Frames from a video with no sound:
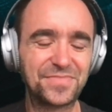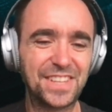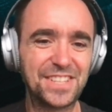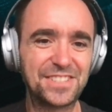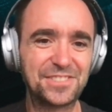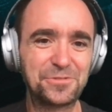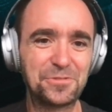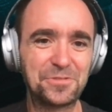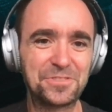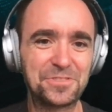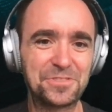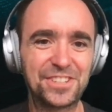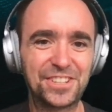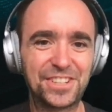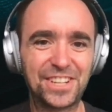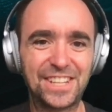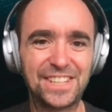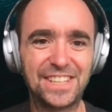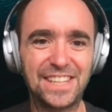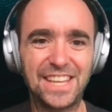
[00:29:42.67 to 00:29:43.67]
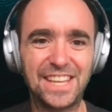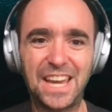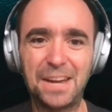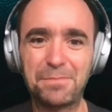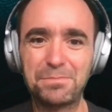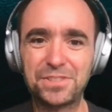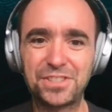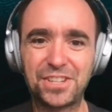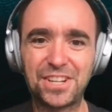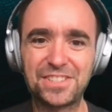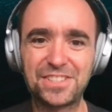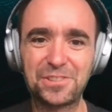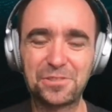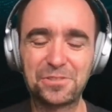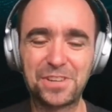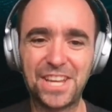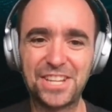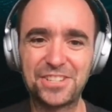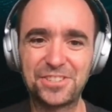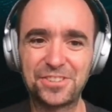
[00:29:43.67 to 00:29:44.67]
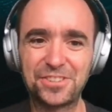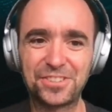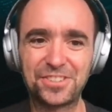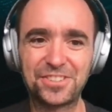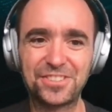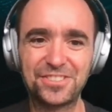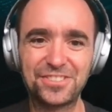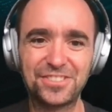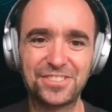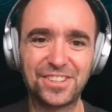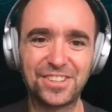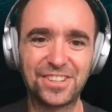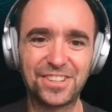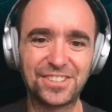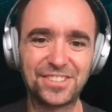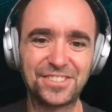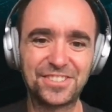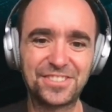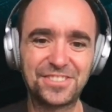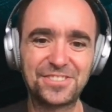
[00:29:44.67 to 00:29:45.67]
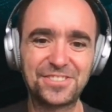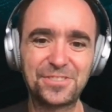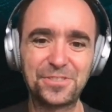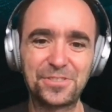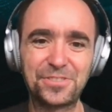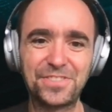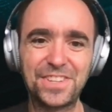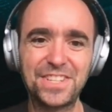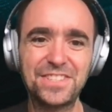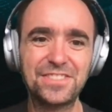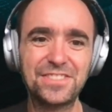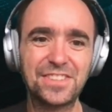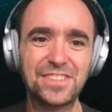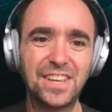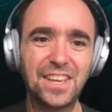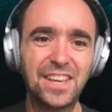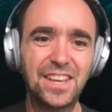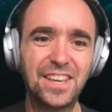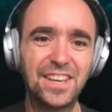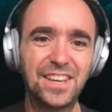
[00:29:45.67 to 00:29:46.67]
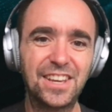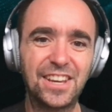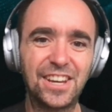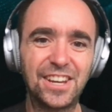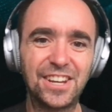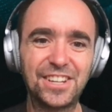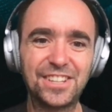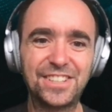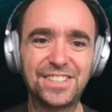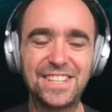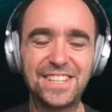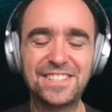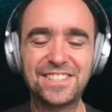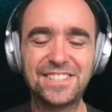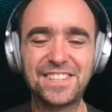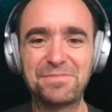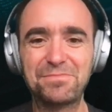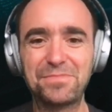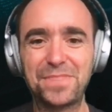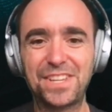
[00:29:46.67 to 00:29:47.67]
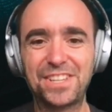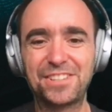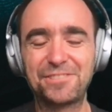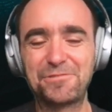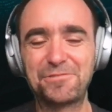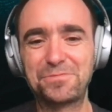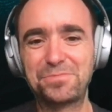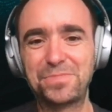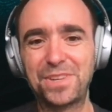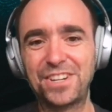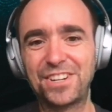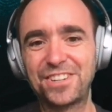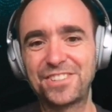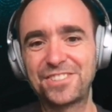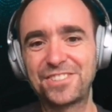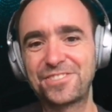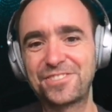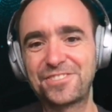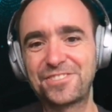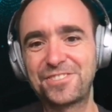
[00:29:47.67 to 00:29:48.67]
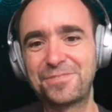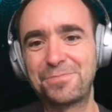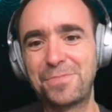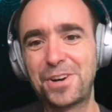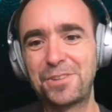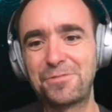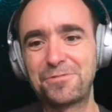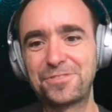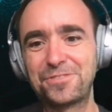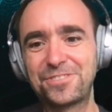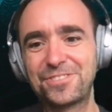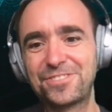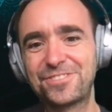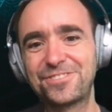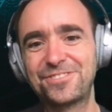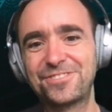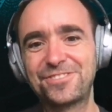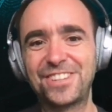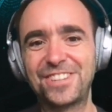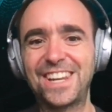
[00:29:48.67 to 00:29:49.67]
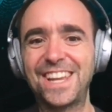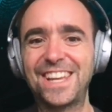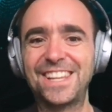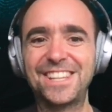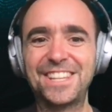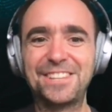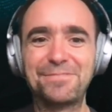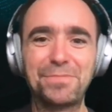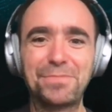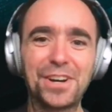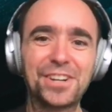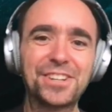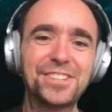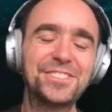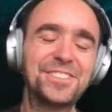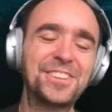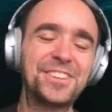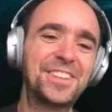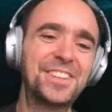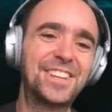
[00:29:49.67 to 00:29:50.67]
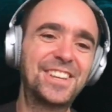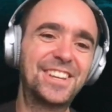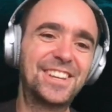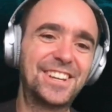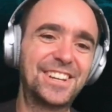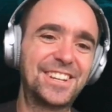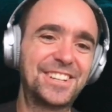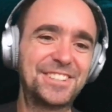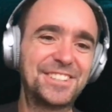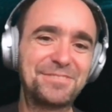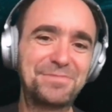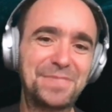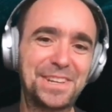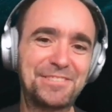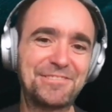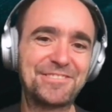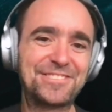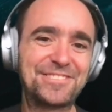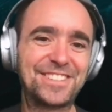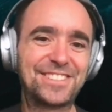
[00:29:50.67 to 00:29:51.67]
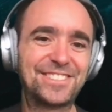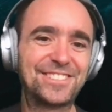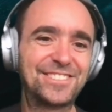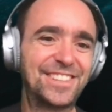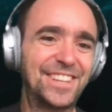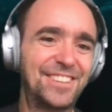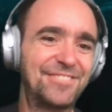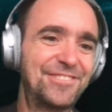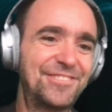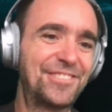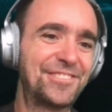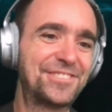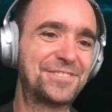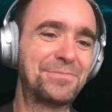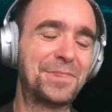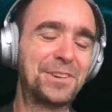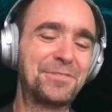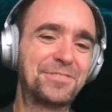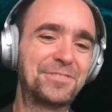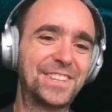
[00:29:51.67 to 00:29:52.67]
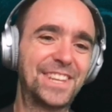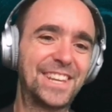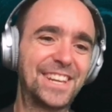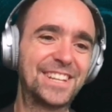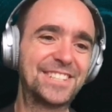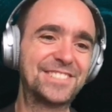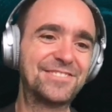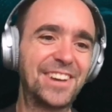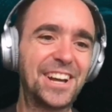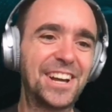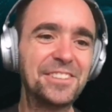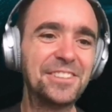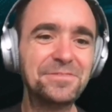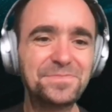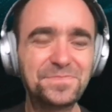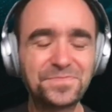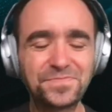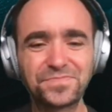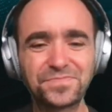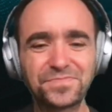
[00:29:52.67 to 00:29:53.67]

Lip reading: is concerning the app translocation service. This could be also a mount related bug because it involves mounting as well.